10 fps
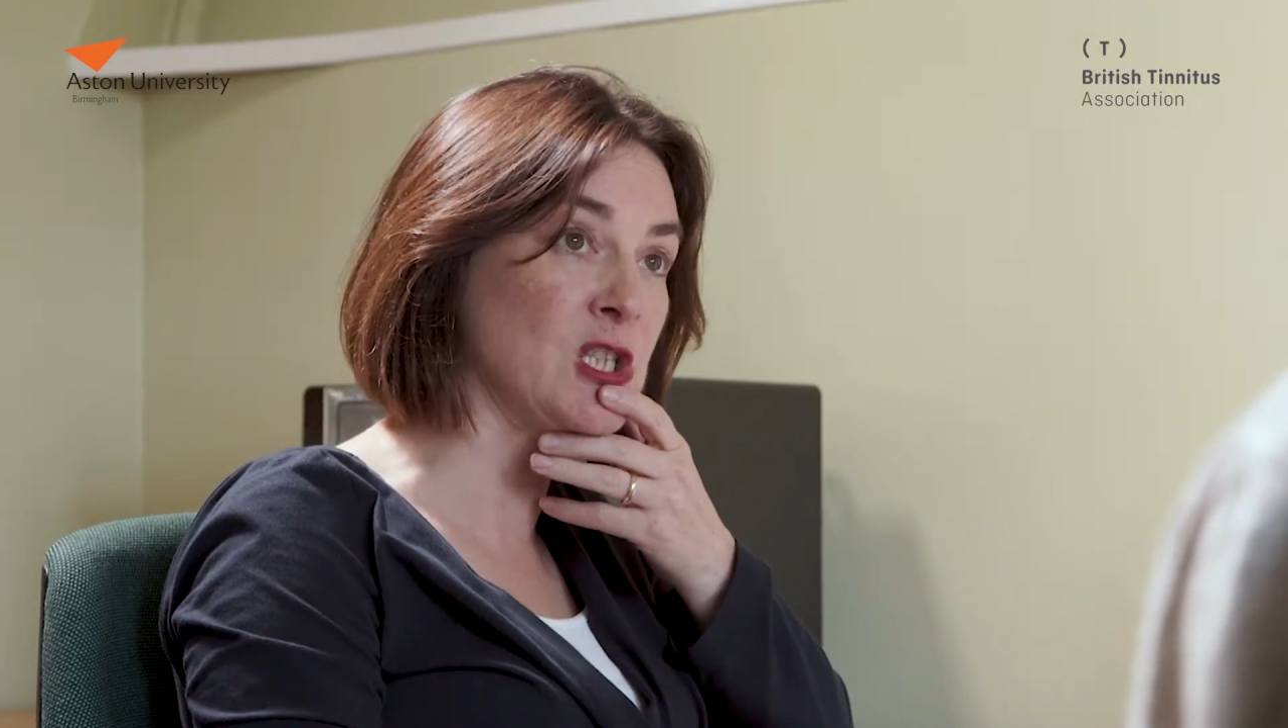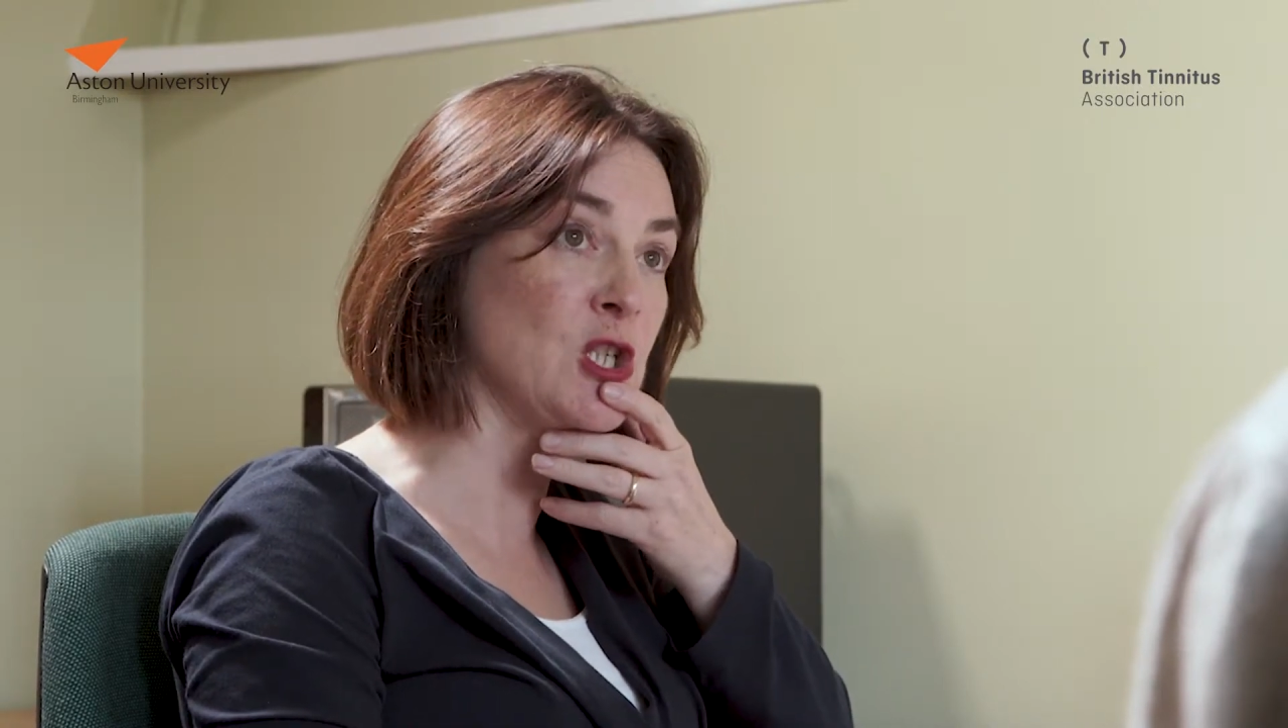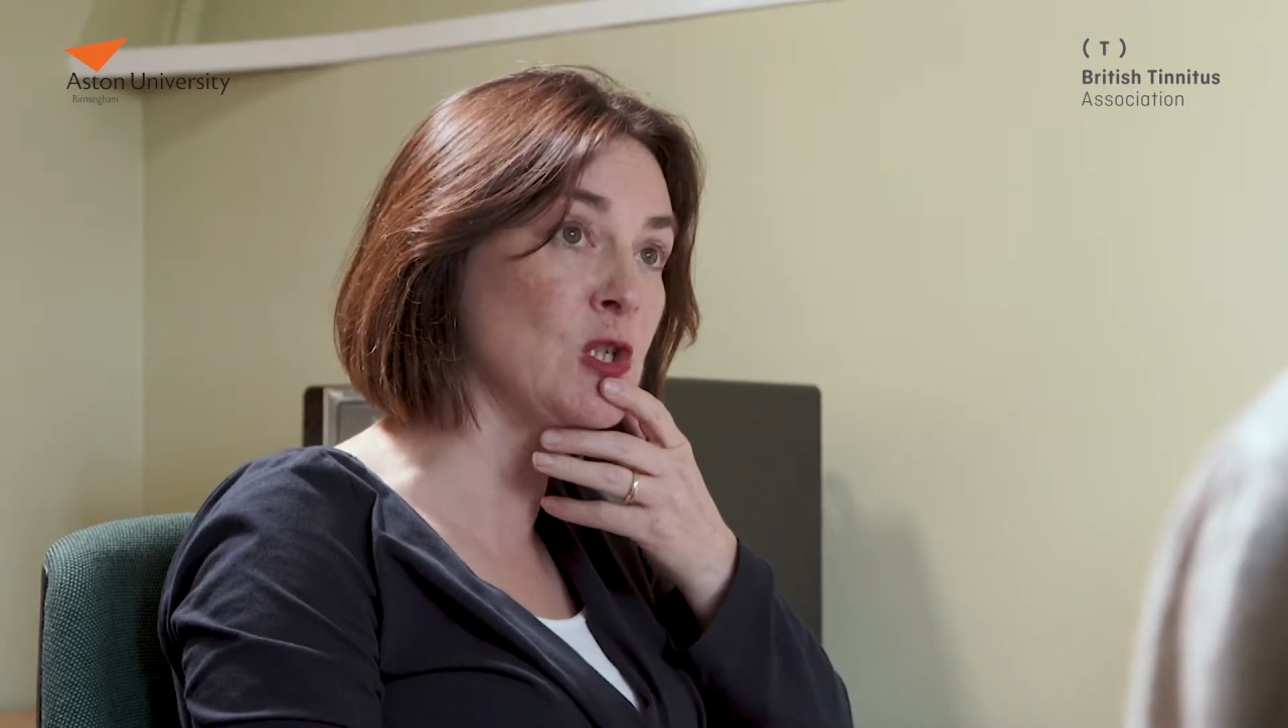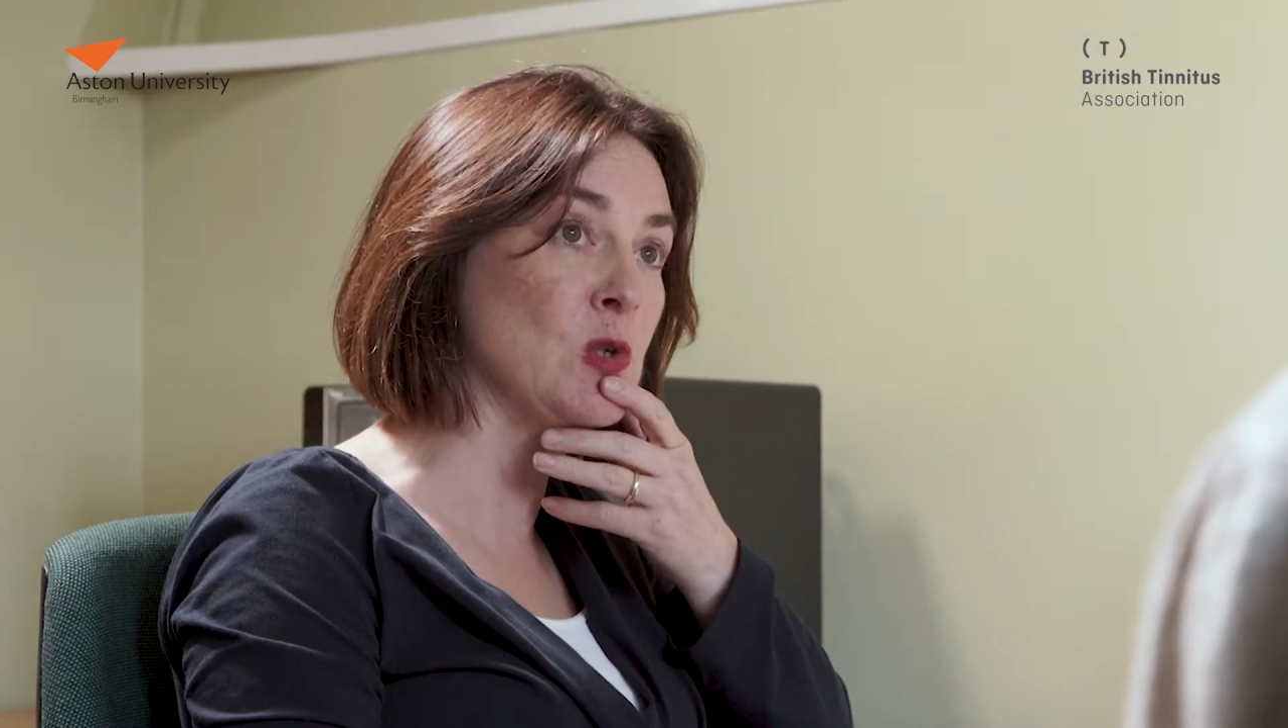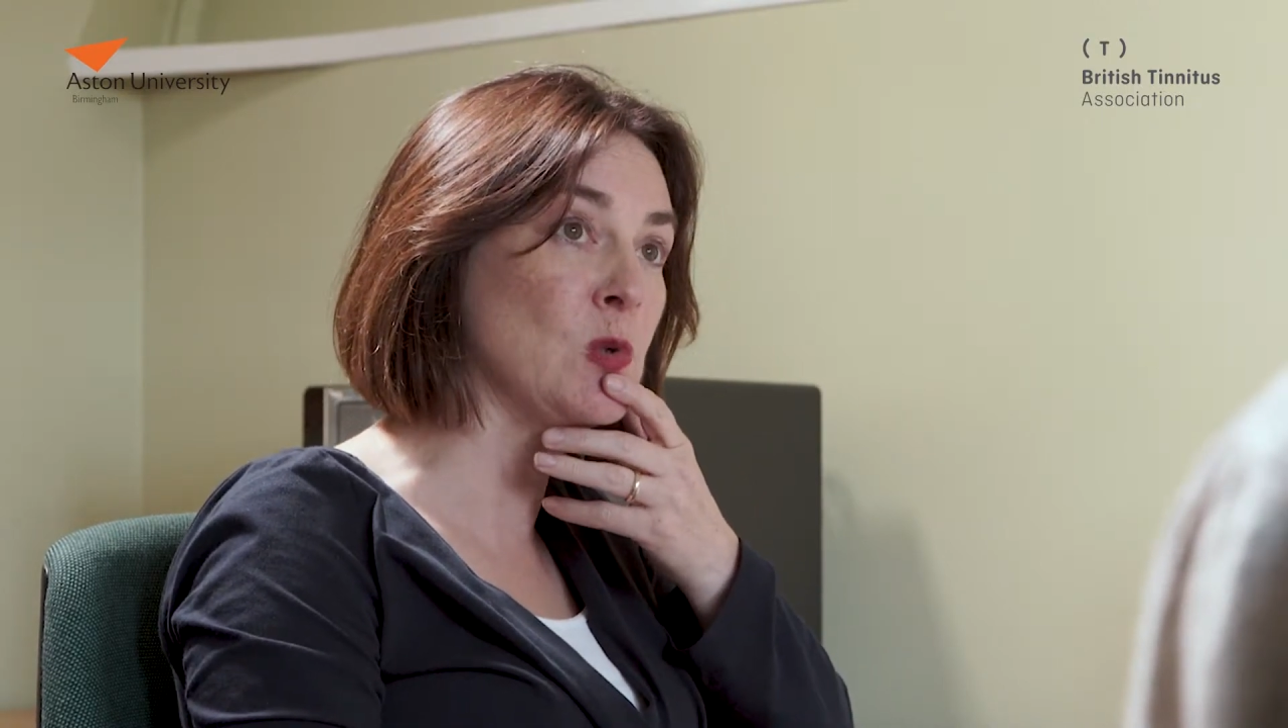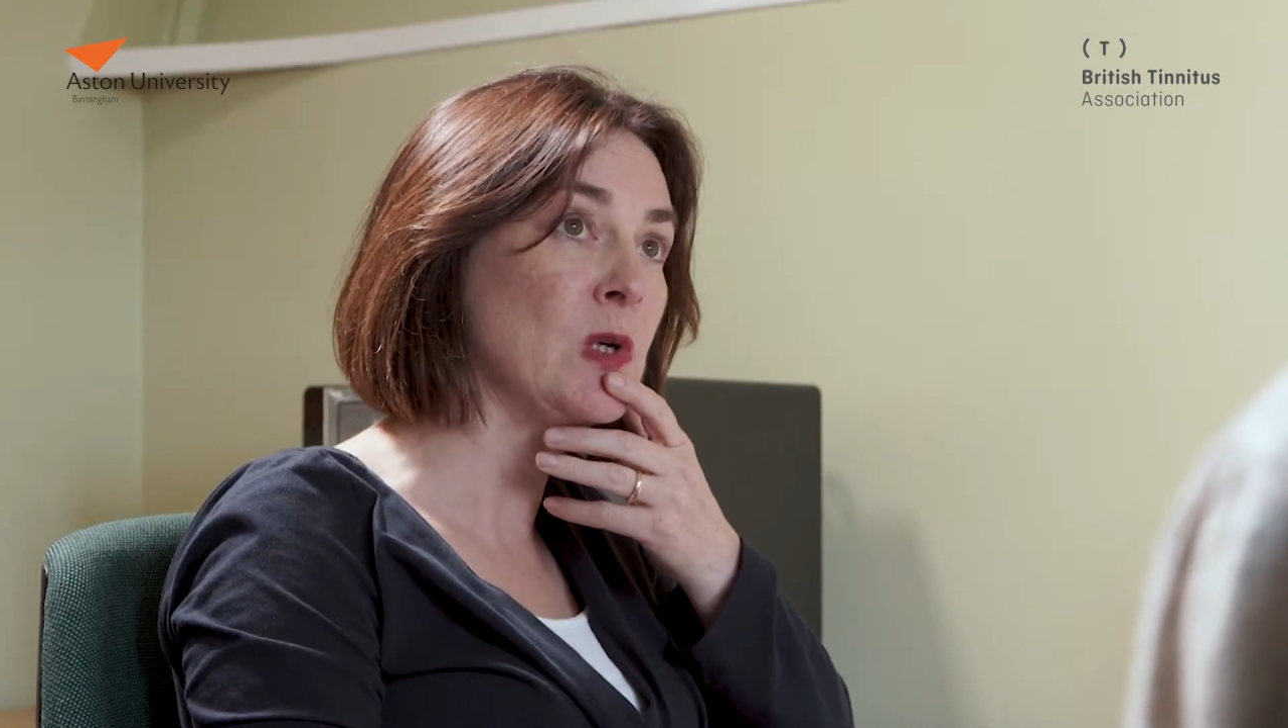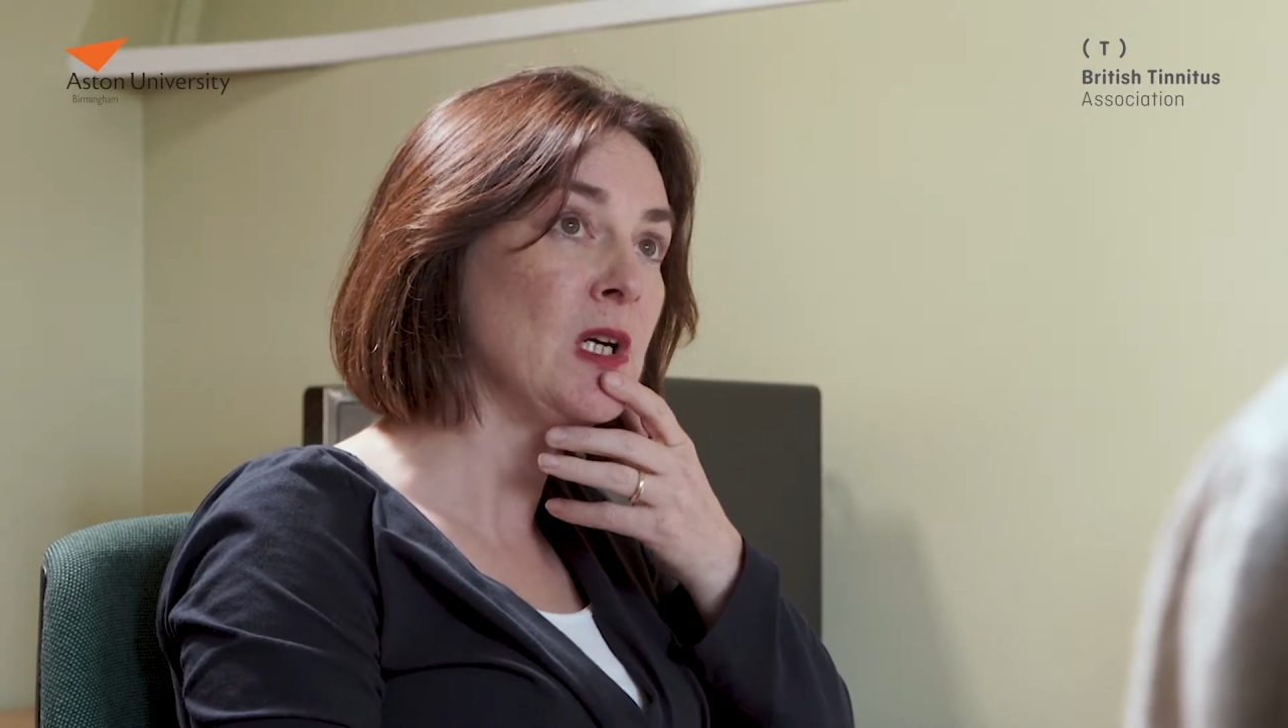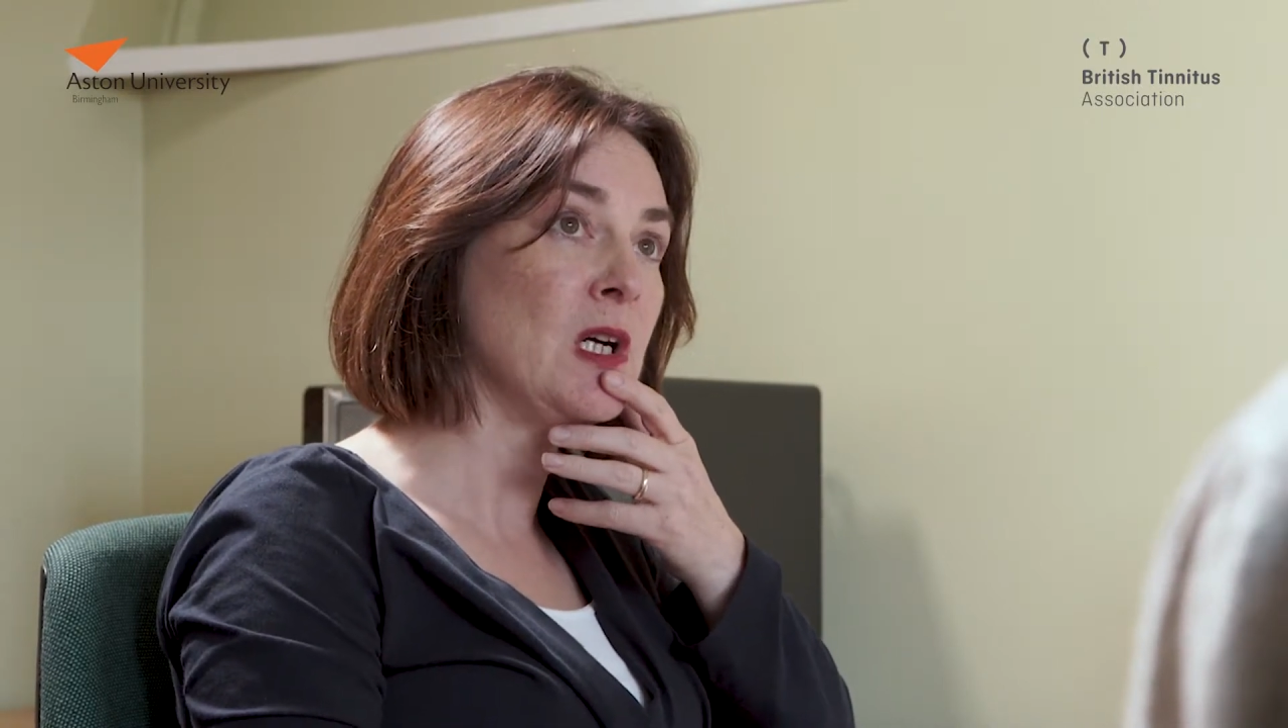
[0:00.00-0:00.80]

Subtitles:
to